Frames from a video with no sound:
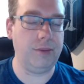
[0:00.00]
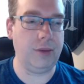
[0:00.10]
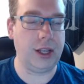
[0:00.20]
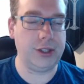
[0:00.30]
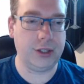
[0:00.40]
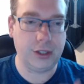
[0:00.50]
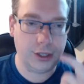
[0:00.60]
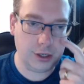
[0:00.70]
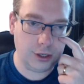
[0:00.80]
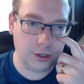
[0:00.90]
That's
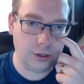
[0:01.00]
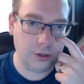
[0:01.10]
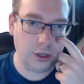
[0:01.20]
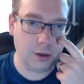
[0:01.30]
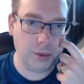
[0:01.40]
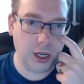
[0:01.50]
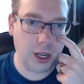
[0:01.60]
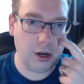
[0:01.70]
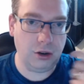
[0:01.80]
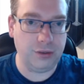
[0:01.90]
a company,
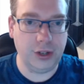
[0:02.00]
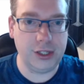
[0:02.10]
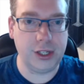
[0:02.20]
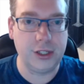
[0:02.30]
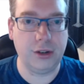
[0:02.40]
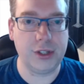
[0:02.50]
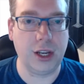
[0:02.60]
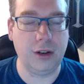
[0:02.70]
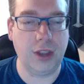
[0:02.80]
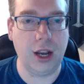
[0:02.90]
I don't know if it exists
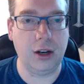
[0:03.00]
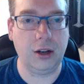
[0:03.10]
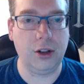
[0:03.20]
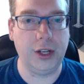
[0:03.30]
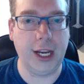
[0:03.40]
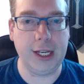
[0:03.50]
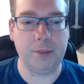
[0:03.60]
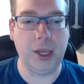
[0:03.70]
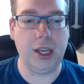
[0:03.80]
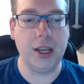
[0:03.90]
outside of Canada, called
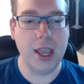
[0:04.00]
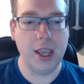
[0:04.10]
ADP.